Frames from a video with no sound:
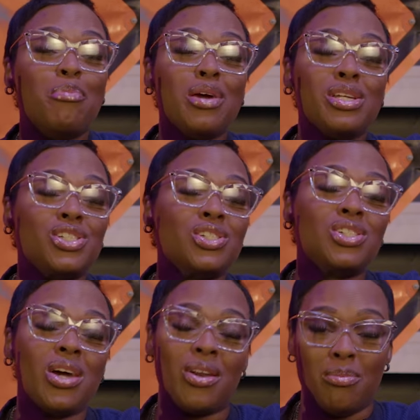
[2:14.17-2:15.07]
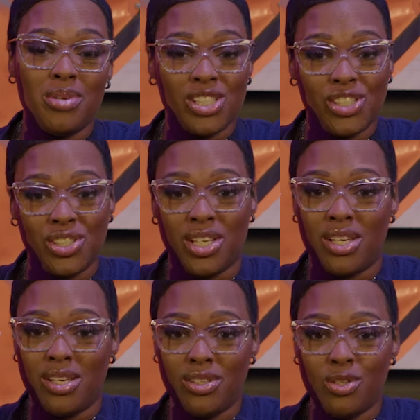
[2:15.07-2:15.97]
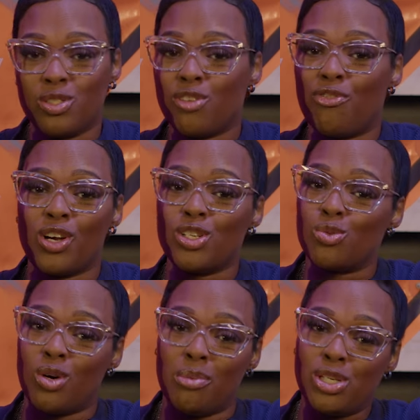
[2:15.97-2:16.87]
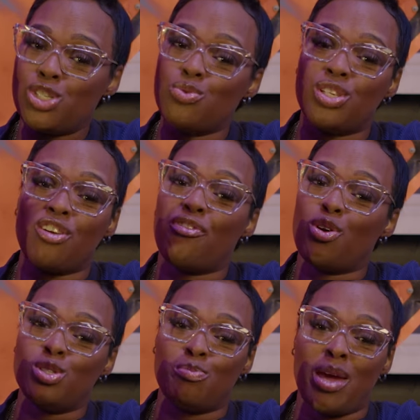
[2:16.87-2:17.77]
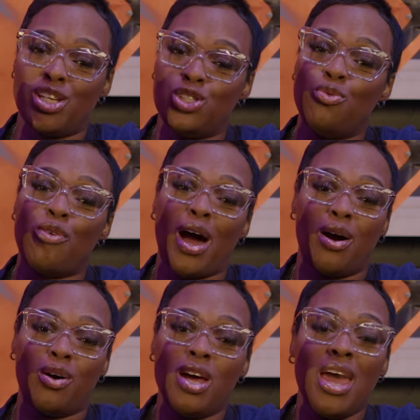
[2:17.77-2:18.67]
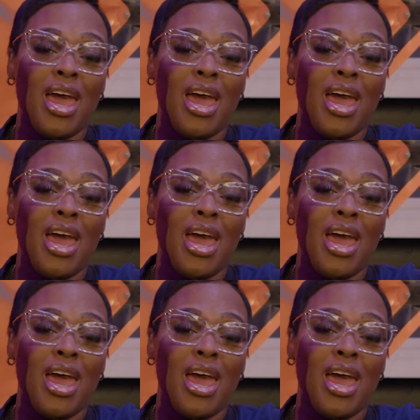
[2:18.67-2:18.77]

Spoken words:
bitch, shut up, yes, you did, you was the first one, bitch, you was in the first batch, you filed,